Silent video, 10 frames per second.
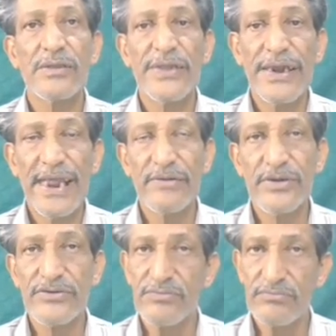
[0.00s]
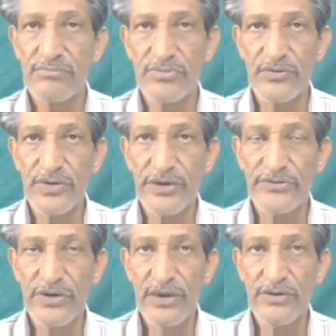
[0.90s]
The language, if you can
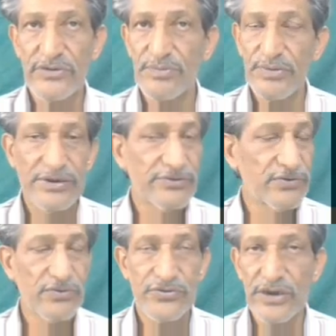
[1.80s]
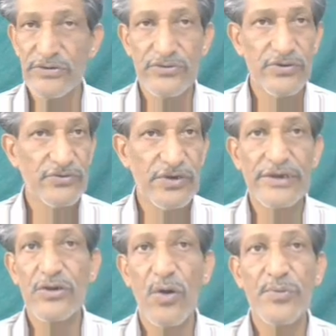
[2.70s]
change, please do change. Do not try
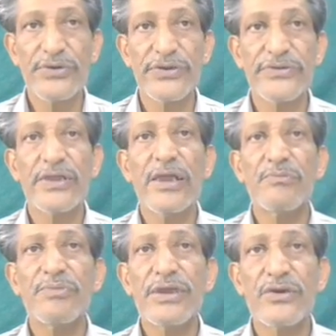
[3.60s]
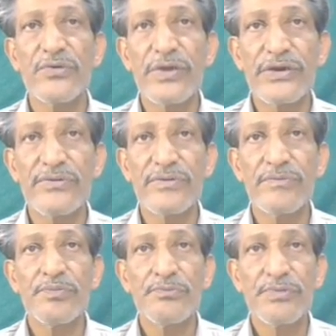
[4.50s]
and copy this. Be innovative,
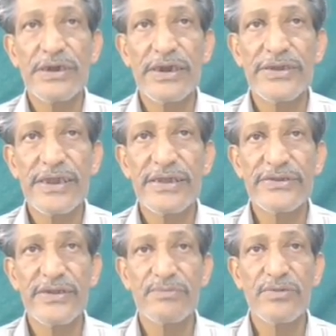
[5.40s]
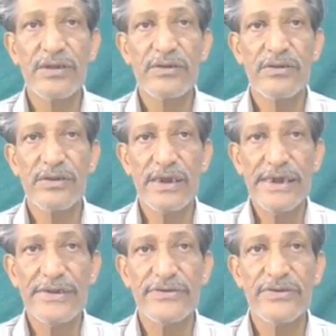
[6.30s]
but get the concept
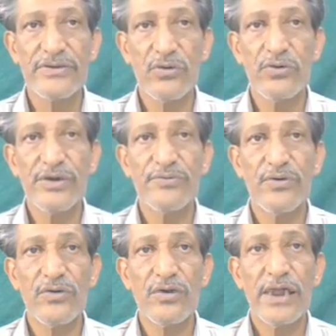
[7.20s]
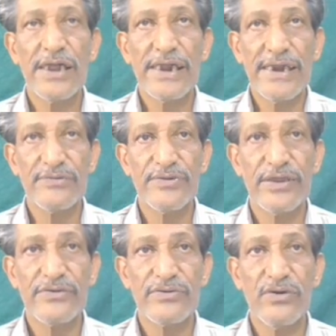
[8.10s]
clear. This is only for
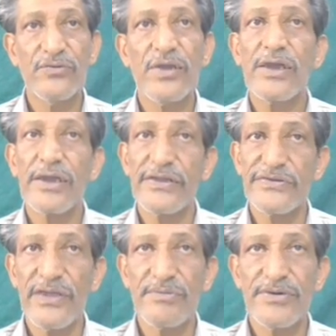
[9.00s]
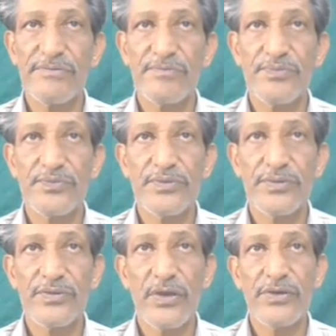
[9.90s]
clarification of concept.
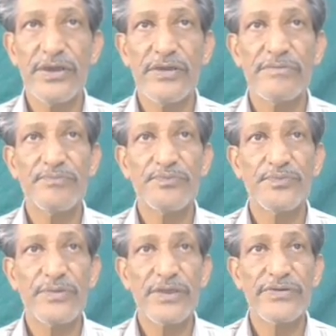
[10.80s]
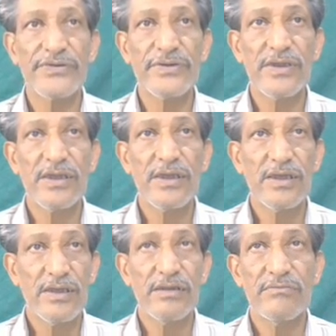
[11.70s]
Now here, this is
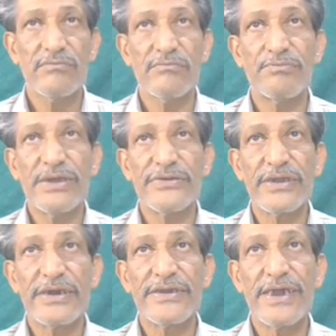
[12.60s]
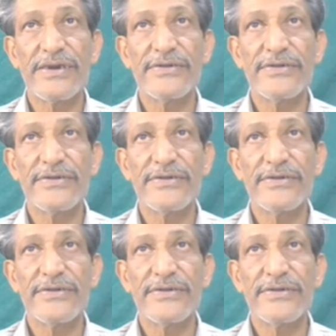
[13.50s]
basically that.